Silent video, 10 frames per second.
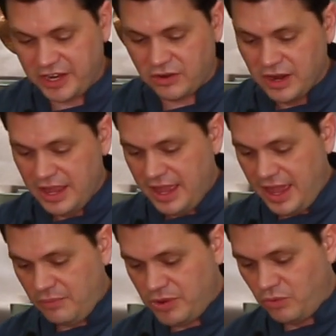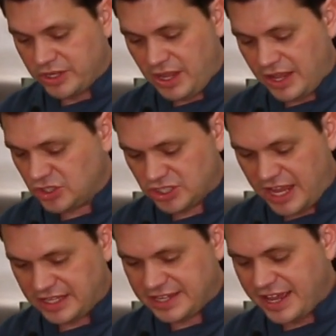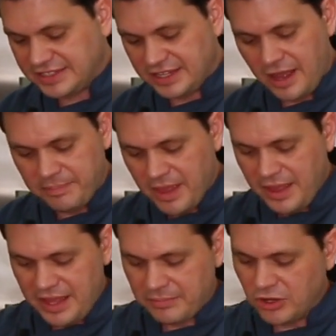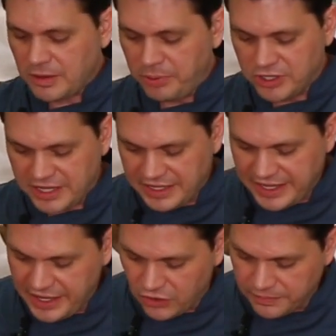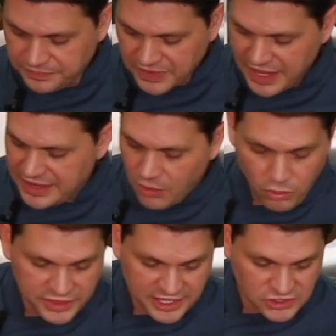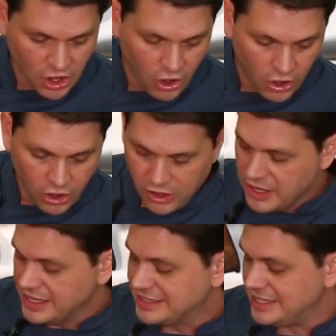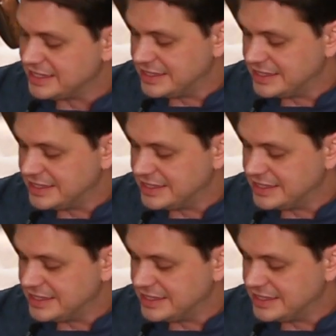here, and I just kind of diced it up, and I'm going to put it in here, and I want this all to